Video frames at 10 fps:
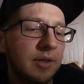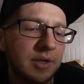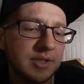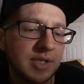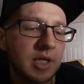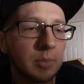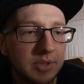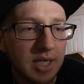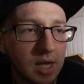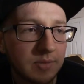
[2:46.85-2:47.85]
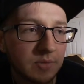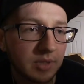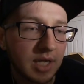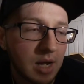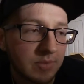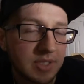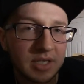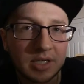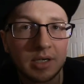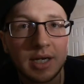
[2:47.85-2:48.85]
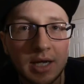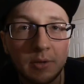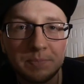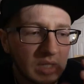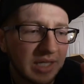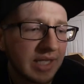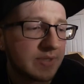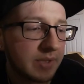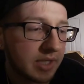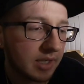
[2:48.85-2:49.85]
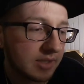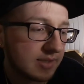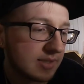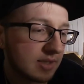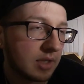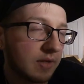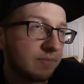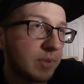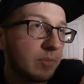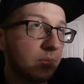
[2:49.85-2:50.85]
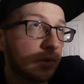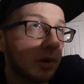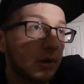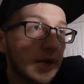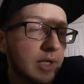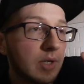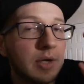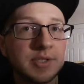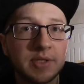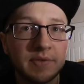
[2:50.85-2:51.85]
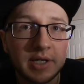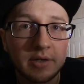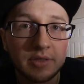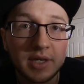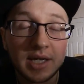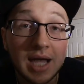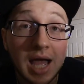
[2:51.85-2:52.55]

There's a couple times where the camera's going to cut out, and that's because if people were like crowd surfing and everything,